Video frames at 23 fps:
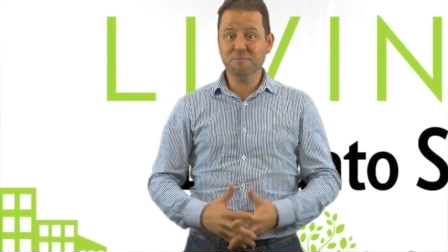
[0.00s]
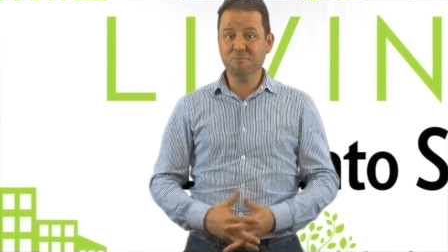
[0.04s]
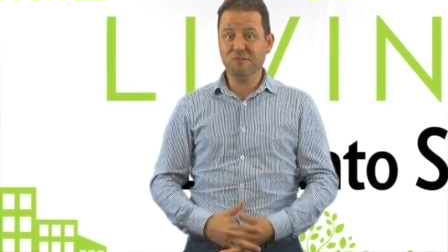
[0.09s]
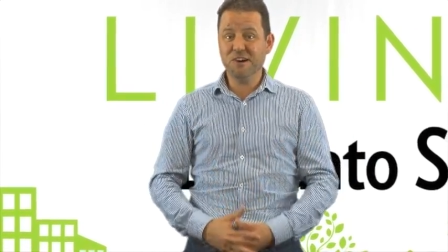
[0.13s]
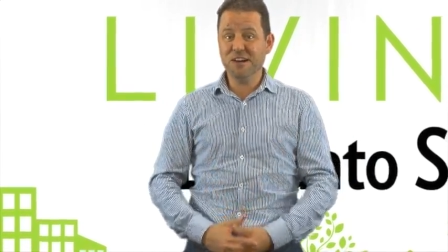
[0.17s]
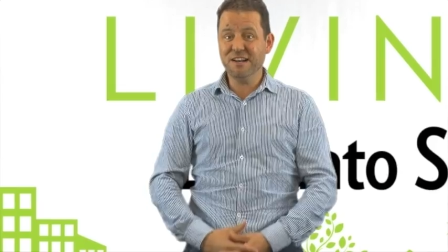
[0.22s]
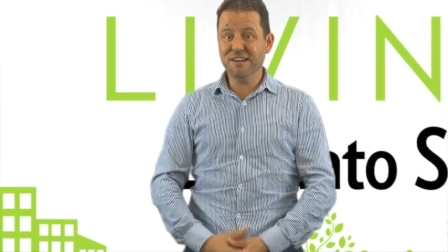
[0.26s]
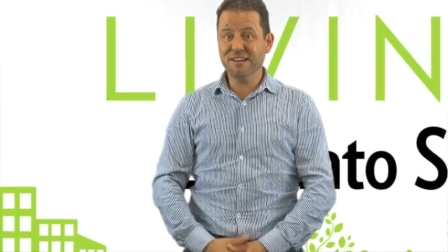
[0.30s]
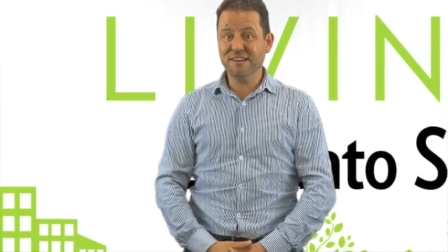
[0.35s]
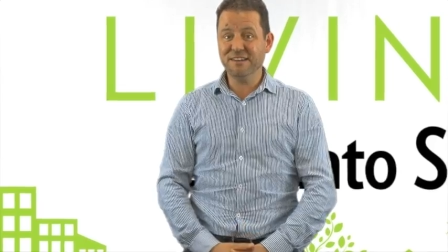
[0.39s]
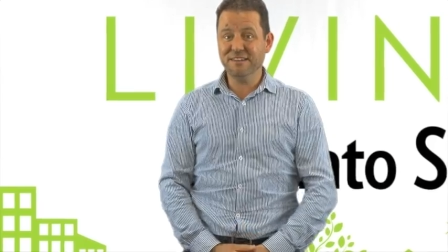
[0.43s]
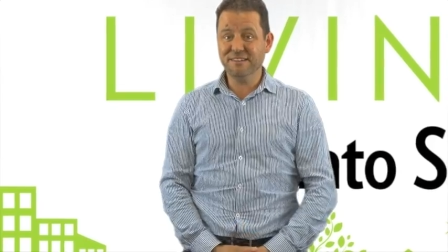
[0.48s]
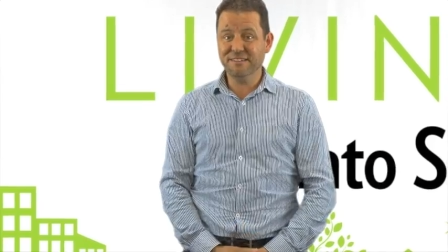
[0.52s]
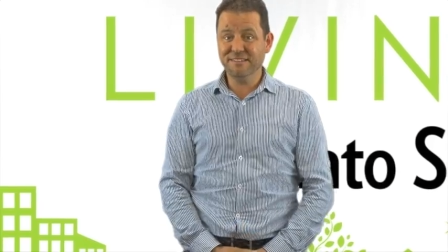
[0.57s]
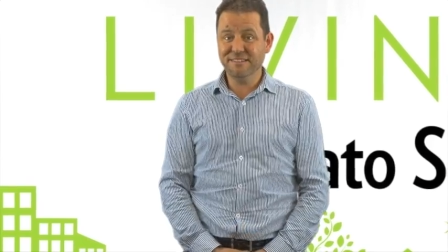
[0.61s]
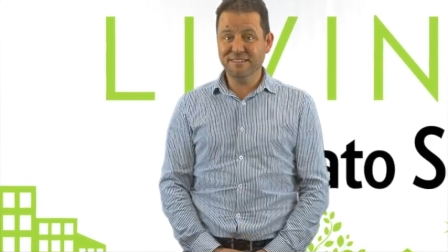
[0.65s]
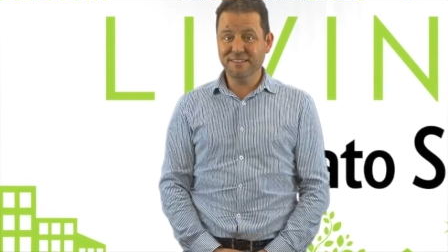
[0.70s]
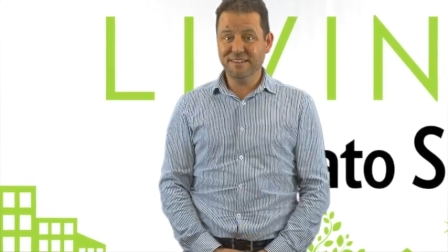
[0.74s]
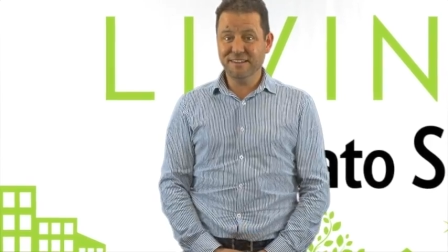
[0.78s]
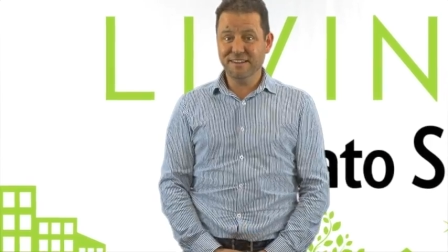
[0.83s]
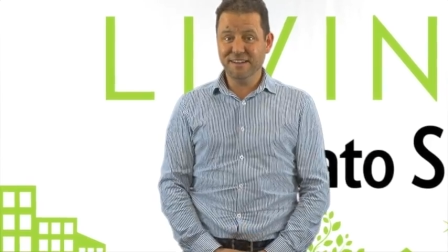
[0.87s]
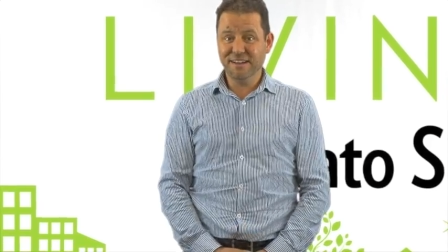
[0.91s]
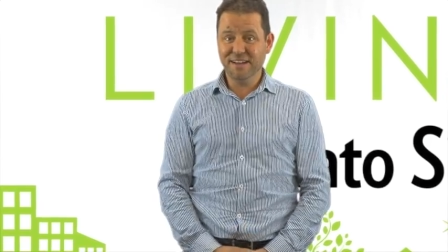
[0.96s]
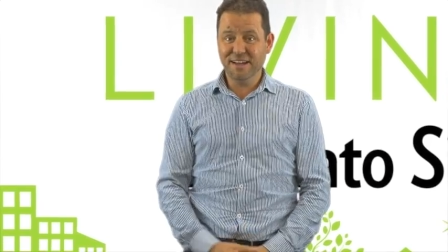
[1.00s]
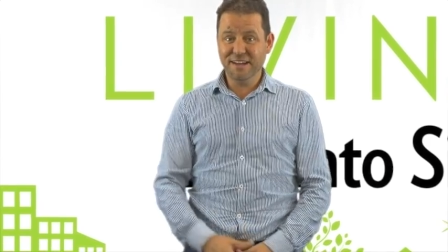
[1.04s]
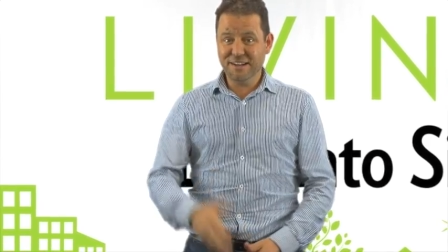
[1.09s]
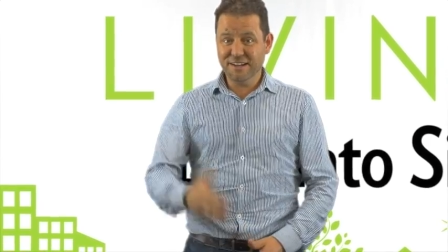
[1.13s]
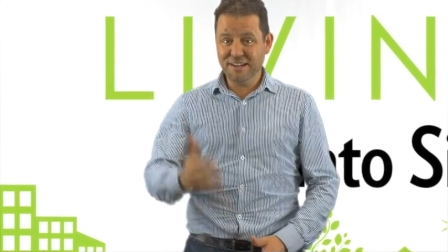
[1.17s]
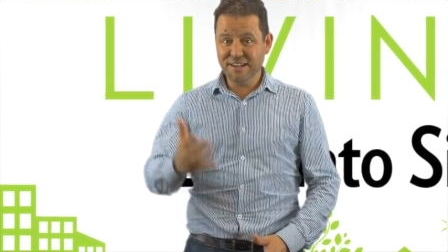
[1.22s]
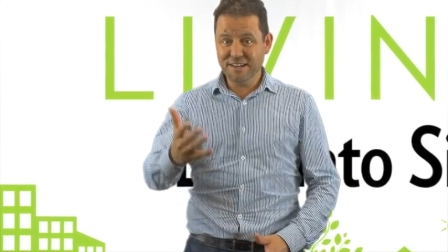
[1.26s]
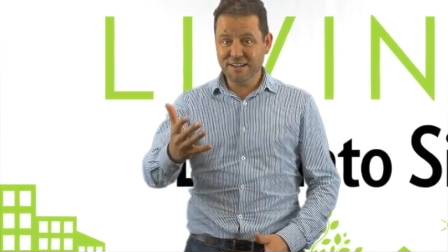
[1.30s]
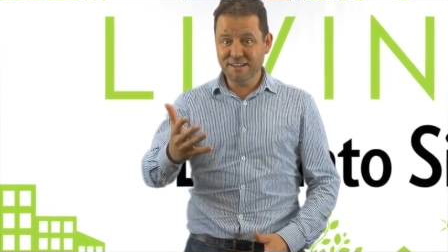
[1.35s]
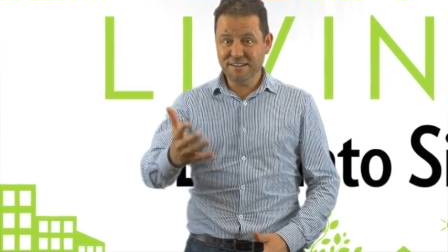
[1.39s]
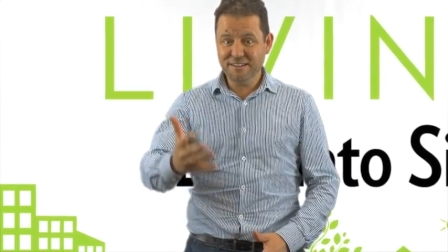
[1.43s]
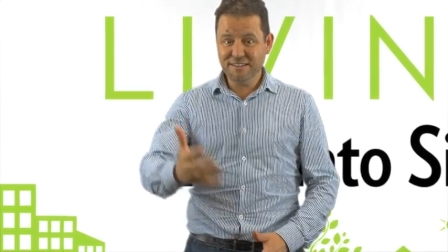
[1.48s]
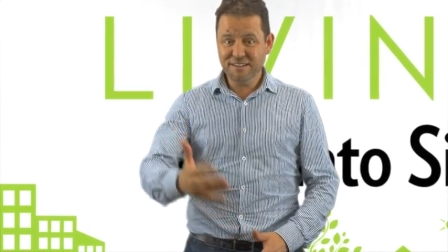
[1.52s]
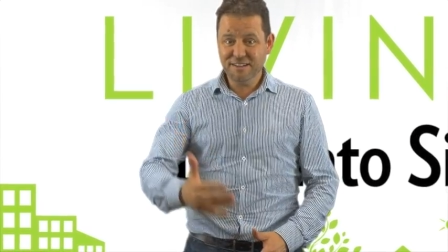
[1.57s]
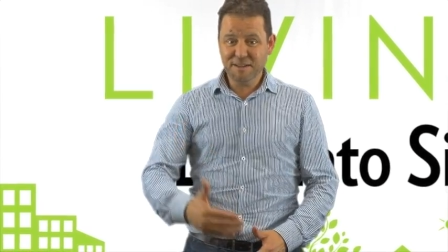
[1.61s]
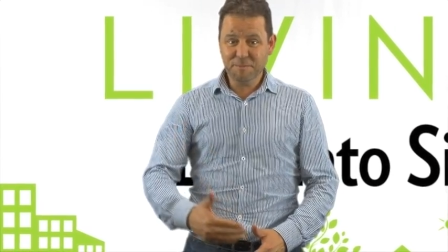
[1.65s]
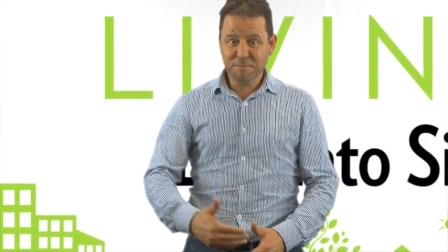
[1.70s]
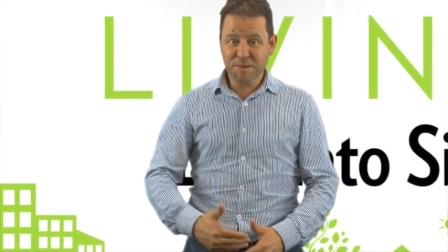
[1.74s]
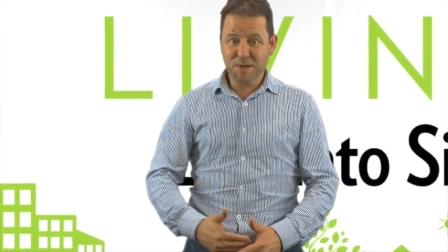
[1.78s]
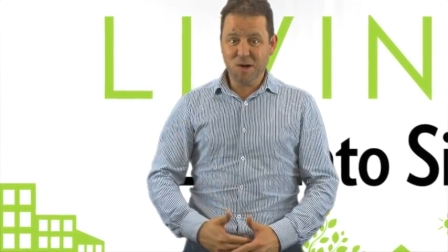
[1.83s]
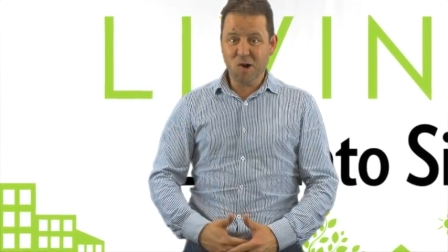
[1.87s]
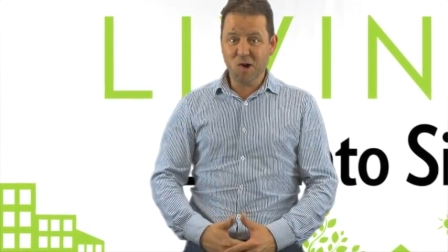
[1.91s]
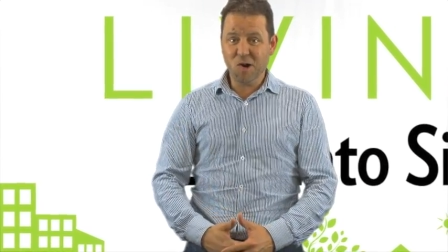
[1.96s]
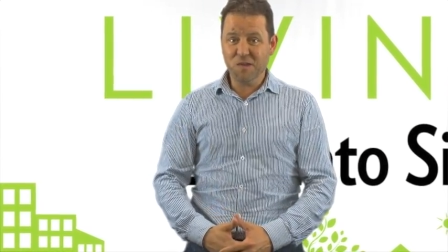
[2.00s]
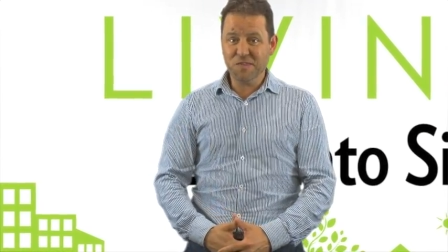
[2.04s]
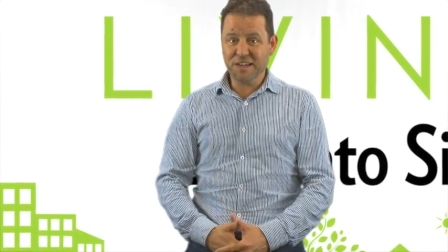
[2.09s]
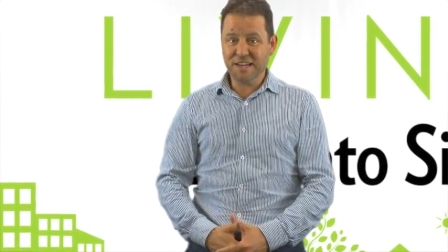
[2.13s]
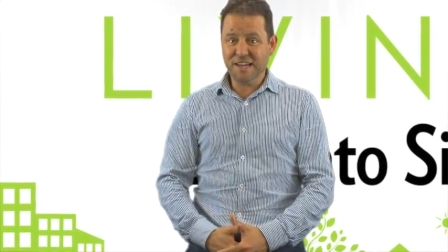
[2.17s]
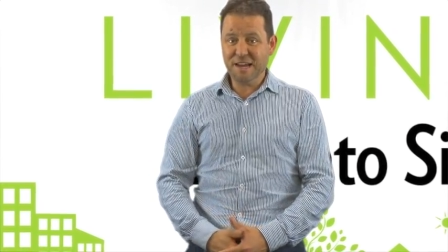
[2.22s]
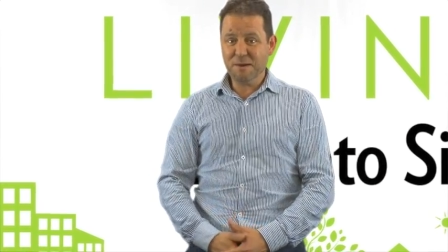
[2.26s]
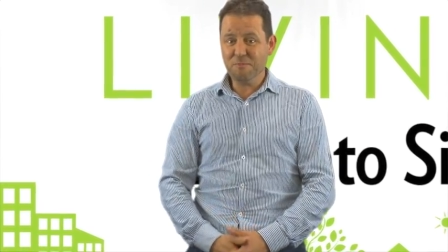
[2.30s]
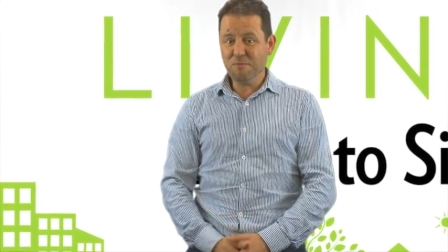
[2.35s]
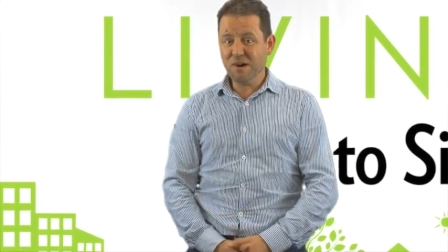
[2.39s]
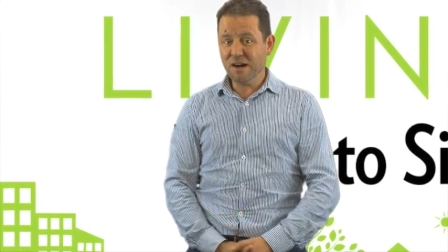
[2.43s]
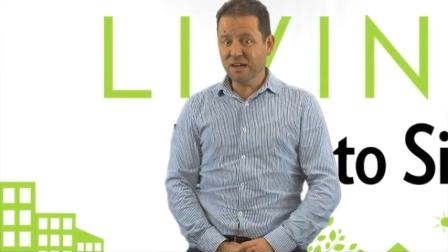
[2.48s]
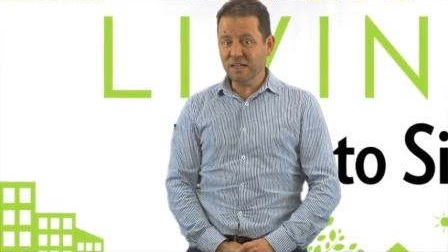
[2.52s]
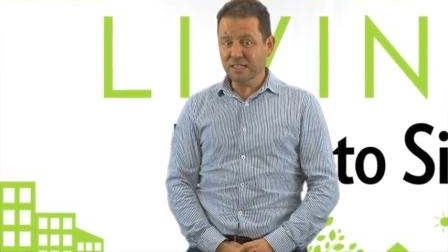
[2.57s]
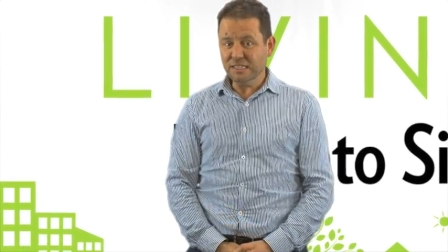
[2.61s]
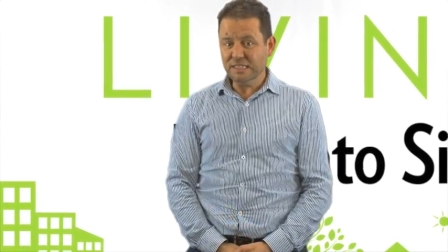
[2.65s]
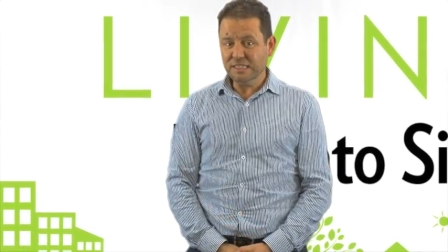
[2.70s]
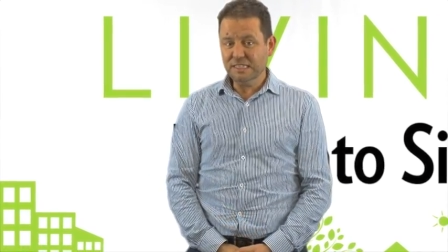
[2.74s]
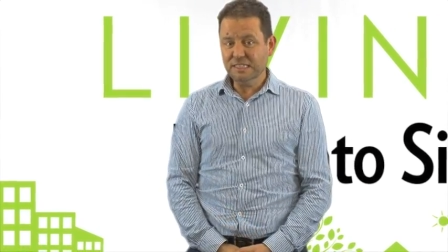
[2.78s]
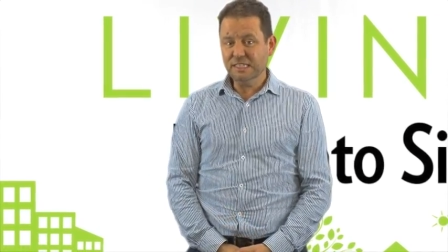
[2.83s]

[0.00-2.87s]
Brendan and Ian, behind the camera.